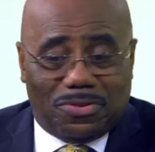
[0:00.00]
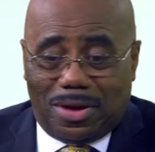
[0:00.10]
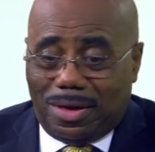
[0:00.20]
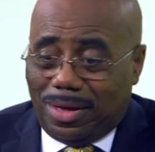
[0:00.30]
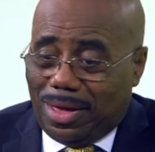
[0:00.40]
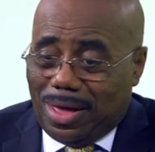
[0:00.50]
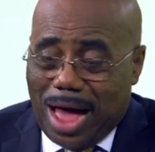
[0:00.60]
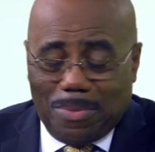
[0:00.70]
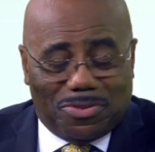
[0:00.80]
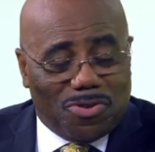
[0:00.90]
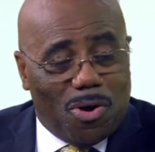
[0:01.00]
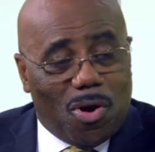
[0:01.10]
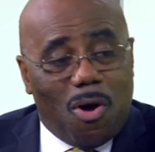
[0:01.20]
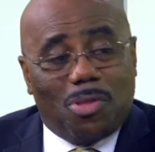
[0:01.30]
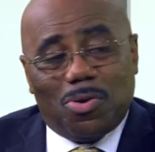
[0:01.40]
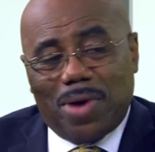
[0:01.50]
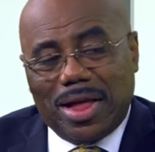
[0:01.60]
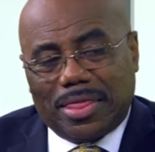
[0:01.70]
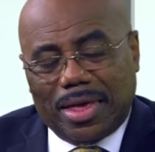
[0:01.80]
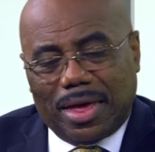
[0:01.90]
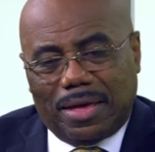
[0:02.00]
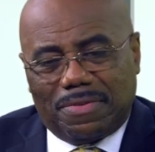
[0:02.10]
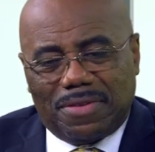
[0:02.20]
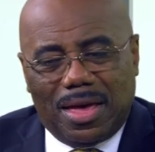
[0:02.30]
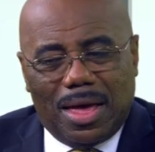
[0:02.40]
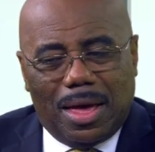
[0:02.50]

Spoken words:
I was taught all the right things,